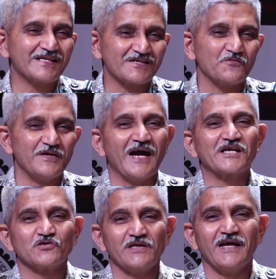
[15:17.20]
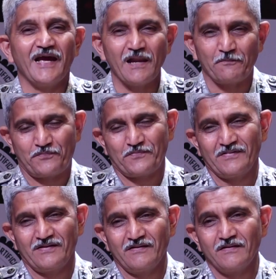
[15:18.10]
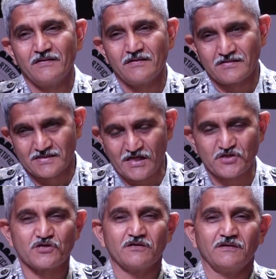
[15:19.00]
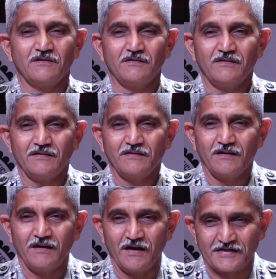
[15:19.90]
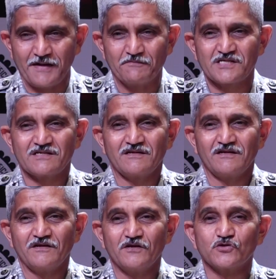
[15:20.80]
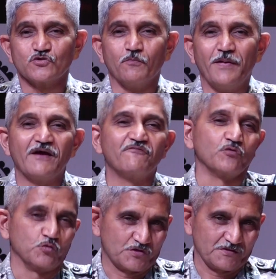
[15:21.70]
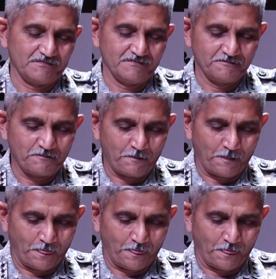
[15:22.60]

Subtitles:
so that we actually help such attempts to bear fruit.